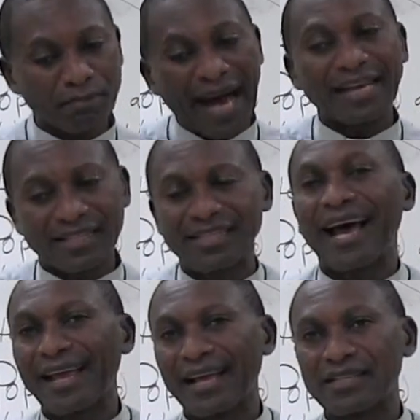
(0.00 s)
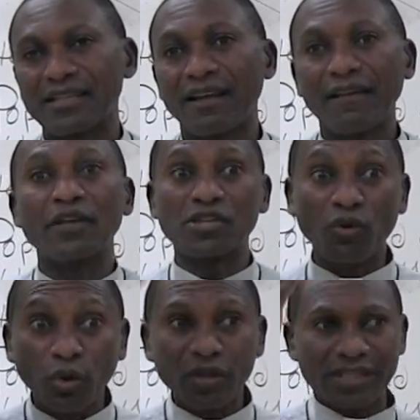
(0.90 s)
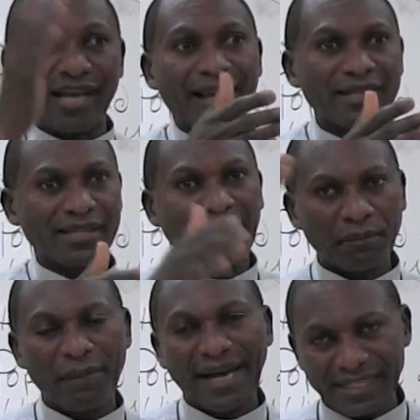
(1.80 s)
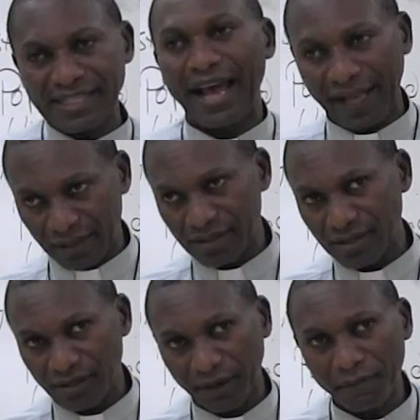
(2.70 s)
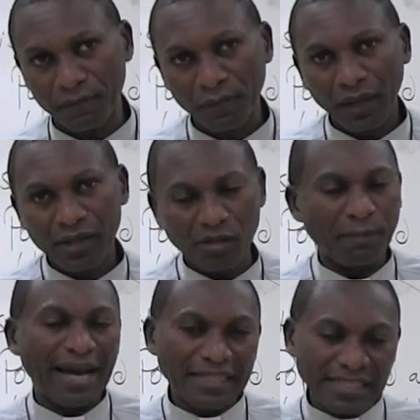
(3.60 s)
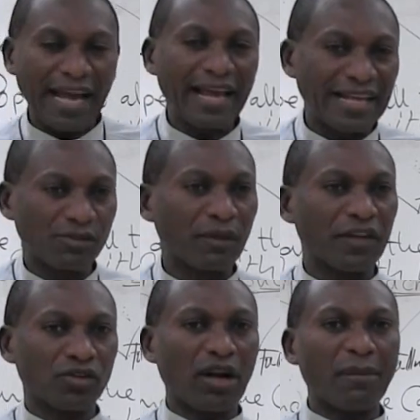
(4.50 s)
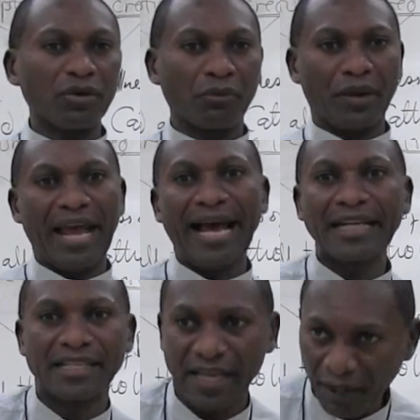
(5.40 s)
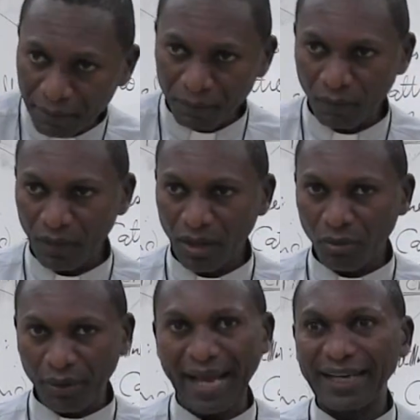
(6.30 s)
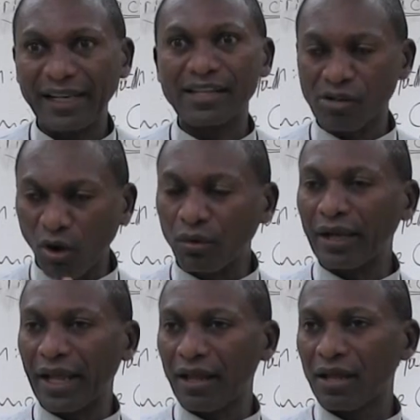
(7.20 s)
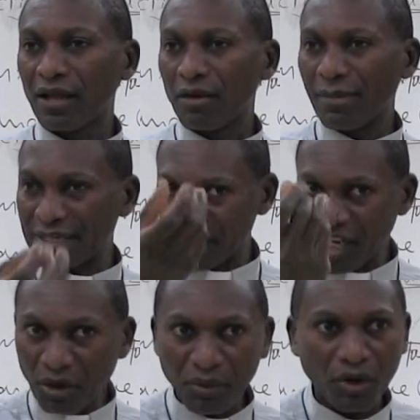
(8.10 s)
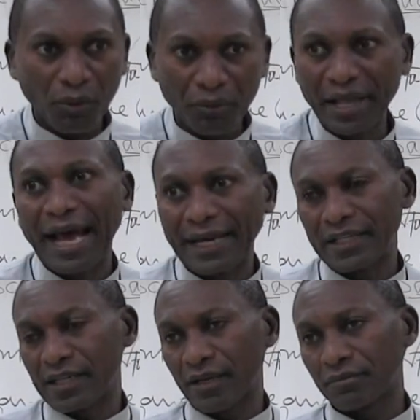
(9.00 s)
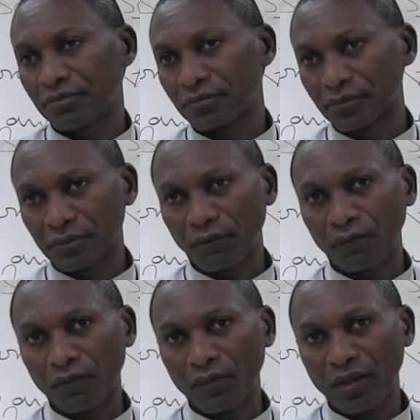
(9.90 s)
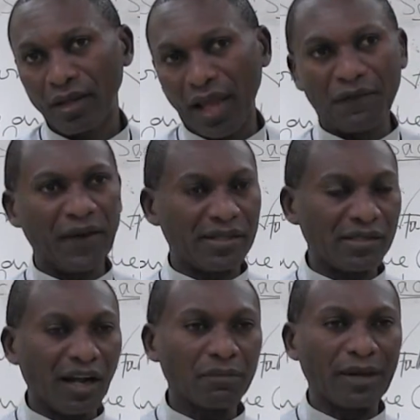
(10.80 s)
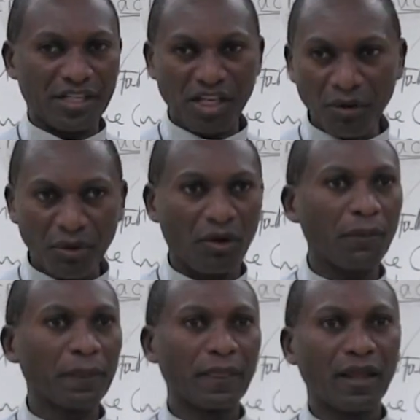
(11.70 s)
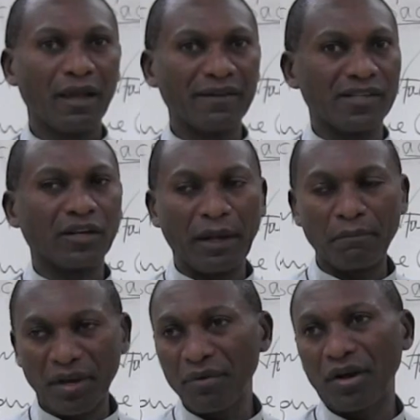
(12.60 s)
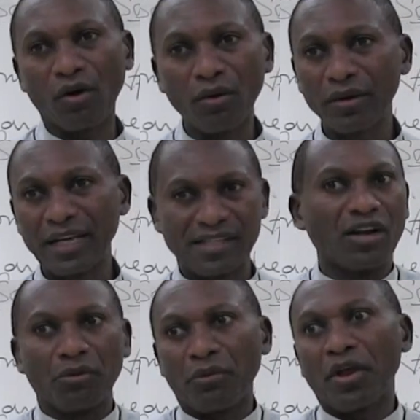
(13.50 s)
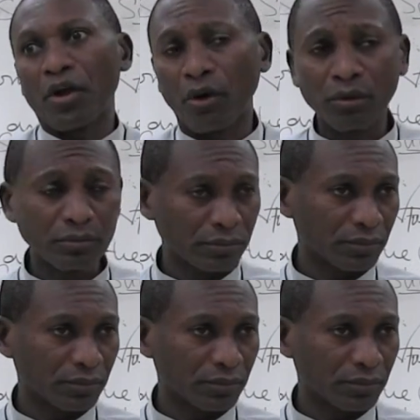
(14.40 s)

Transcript: bad science, there's good science and bad science. Okay? So bad science, when they talk about reality, reality is only material reality. If it's not material, if it's not empirical, it's not real.